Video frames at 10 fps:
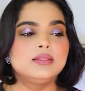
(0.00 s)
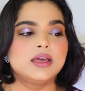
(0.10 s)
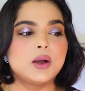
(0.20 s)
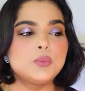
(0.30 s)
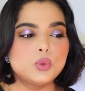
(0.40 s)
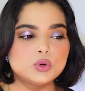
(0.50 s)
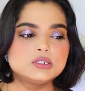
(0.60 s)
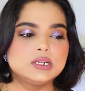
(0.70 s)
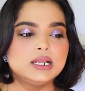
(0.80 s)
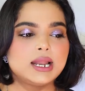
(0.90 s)
They are
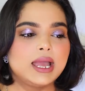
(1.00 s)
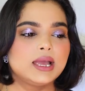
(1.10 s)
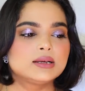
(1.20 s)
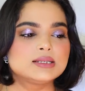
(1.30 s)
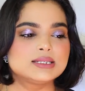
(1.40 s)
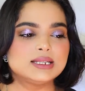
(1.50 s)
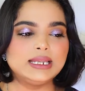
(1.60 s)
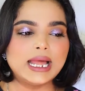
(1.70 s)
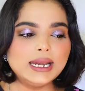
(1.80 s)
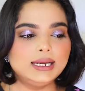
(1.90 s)
mostly like
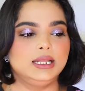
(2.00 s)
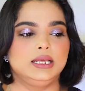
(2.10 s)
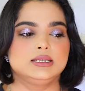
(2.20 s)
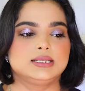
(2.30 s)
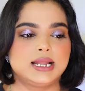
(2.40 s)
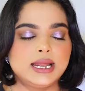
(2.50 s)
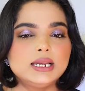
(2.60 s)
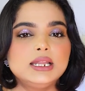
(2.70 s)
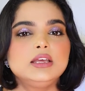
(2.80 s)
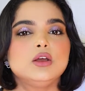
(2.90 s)
slightly
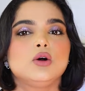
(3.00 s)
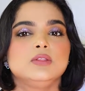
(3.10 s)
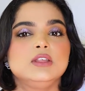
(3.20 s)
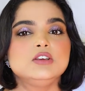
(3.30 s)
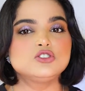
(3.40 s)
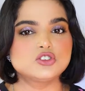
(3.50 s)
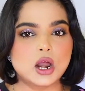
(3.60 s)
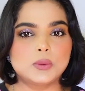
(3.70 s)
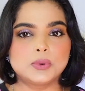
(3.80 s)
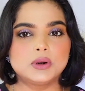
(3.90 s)
on the
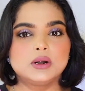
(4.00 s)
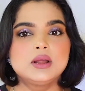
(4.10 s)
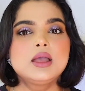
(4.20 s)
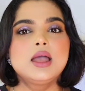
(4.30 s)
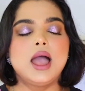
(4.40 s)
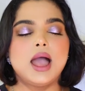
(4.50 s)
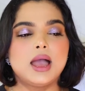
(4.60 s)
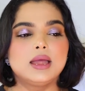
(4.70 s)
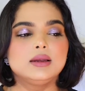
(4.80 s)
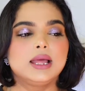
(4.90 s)
sharper,
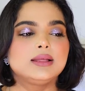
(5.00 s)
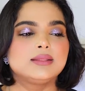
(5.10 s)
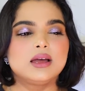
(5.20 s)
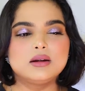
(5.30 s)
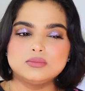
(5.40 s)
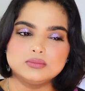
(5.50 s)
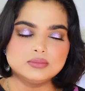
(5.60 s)
and like they are,